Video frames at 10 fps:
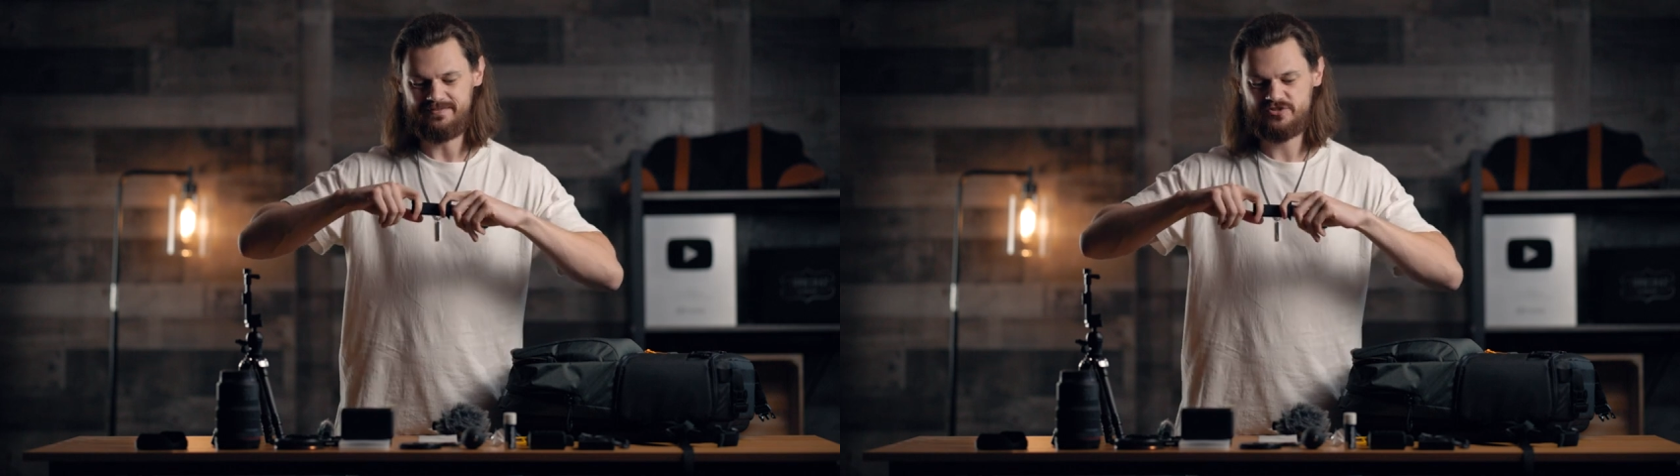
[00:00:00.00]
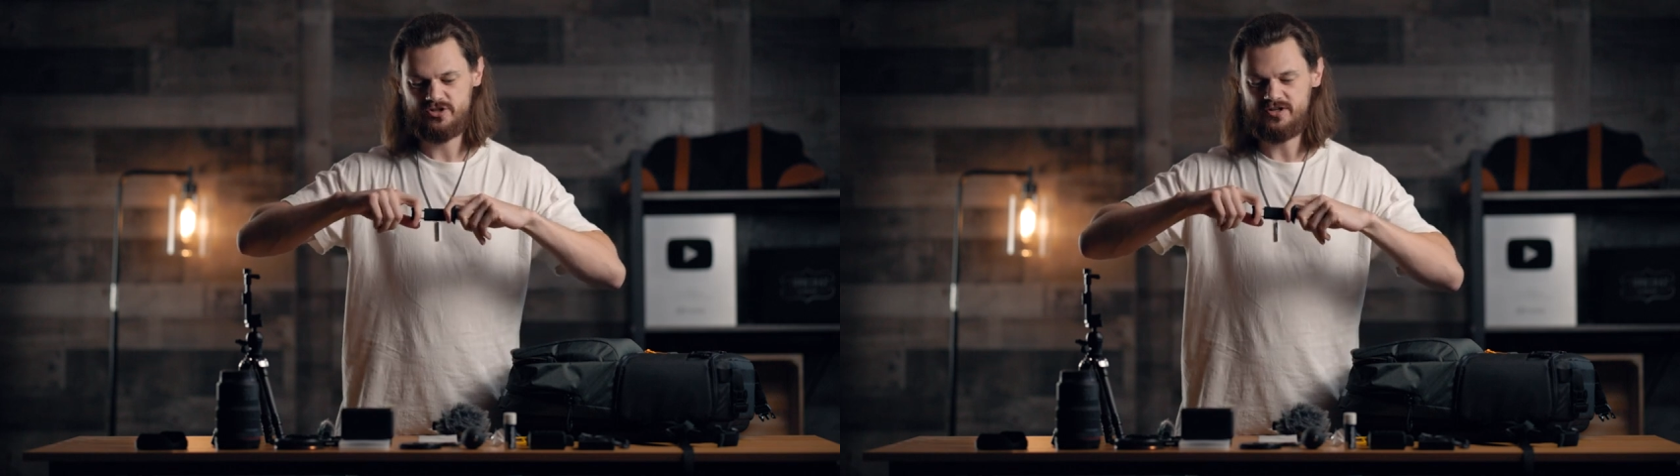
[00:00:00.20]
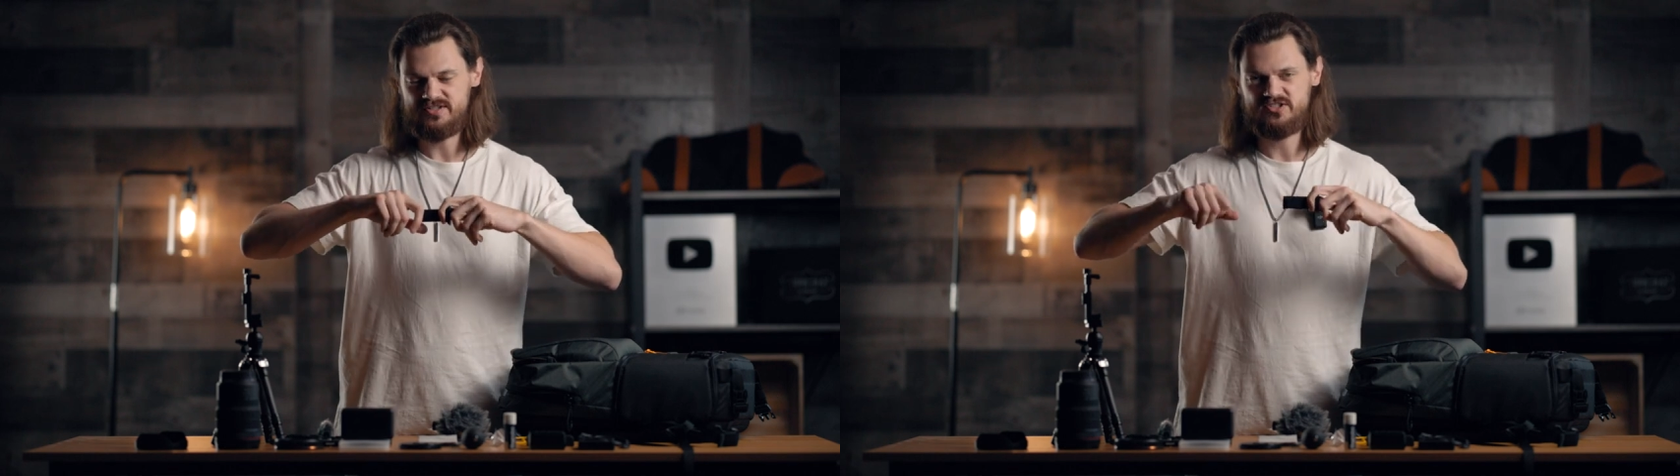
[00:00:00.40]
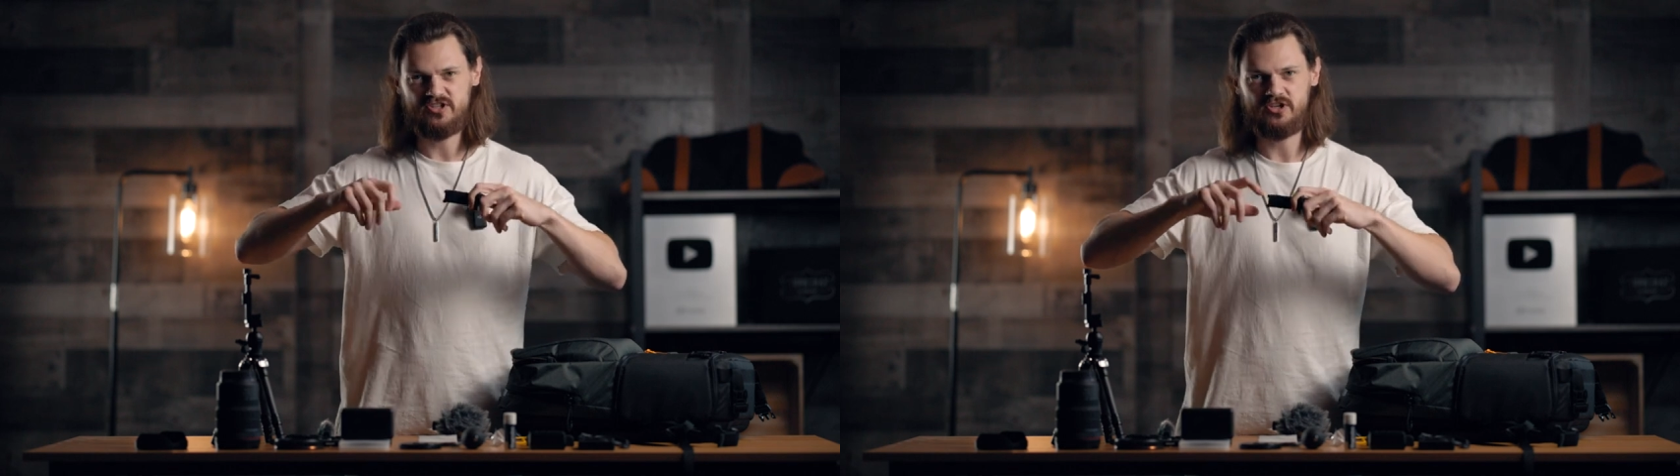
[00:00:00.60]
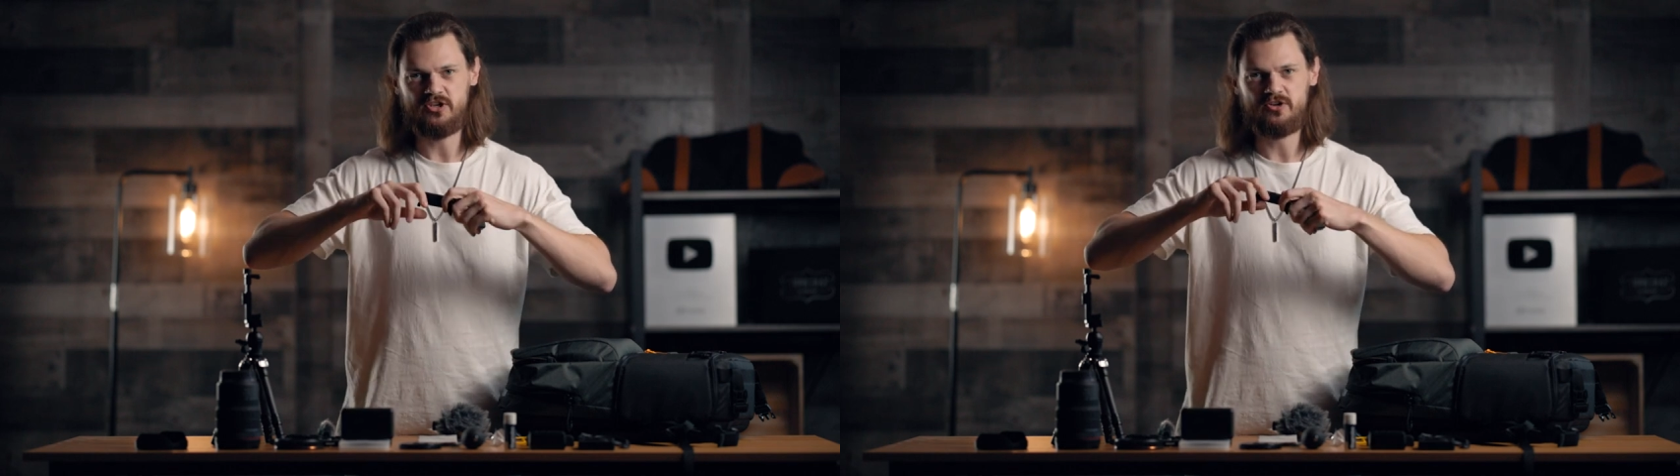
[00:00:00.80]
I'm sure it's
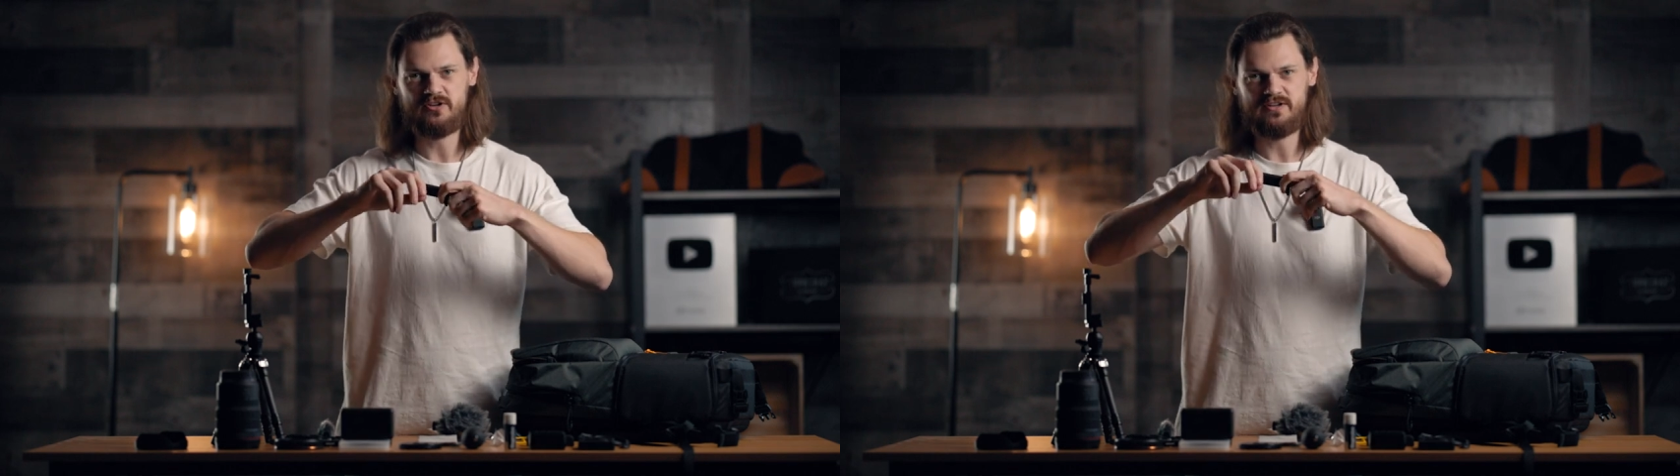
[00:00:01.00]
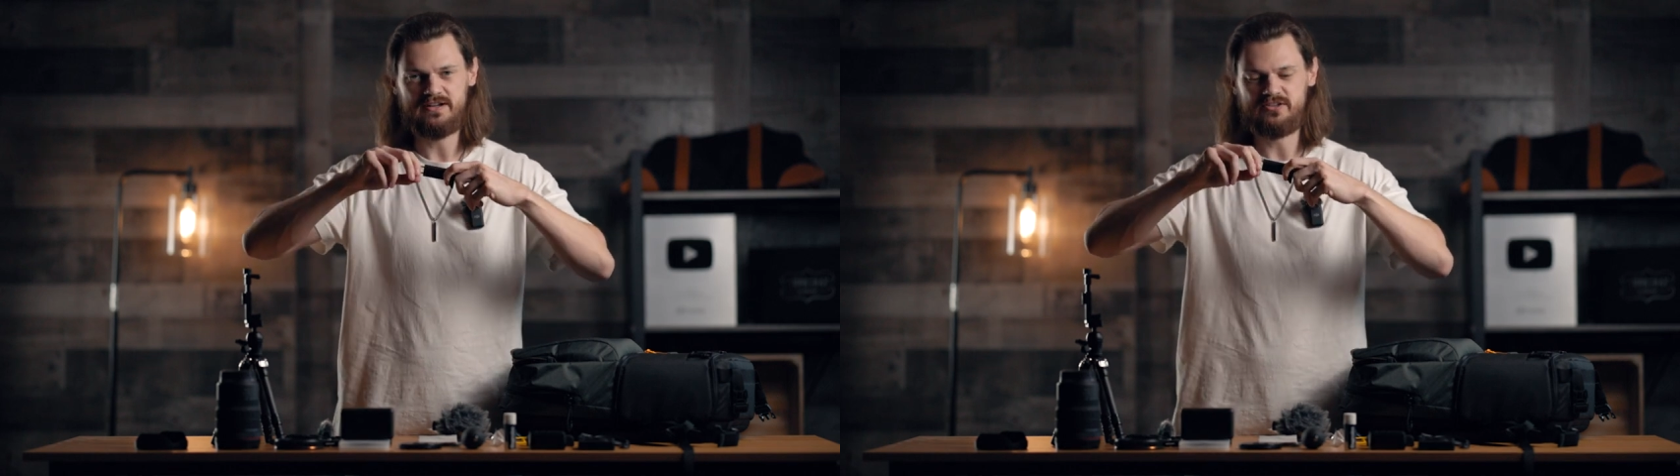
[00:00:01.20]
secure